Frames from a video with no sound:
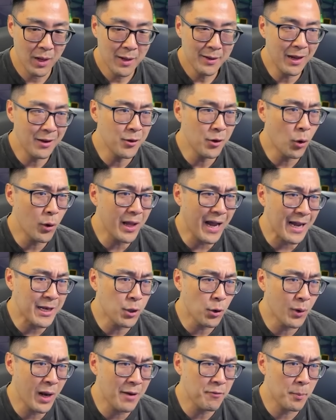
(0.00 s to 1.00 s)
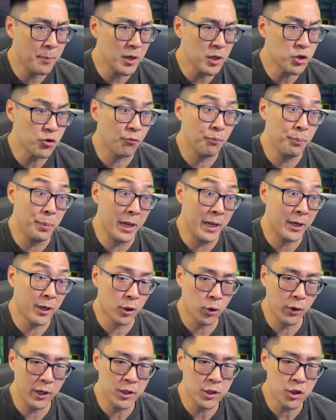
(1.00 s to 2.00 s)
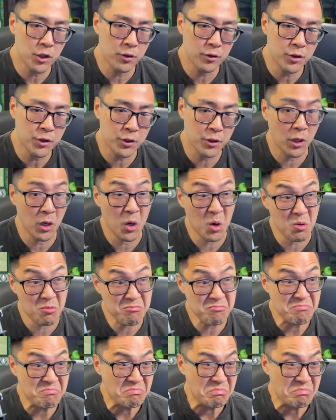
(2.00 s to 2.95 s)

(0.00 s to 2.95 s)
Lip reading: Now, noting I don't have a bunch of big creatures, so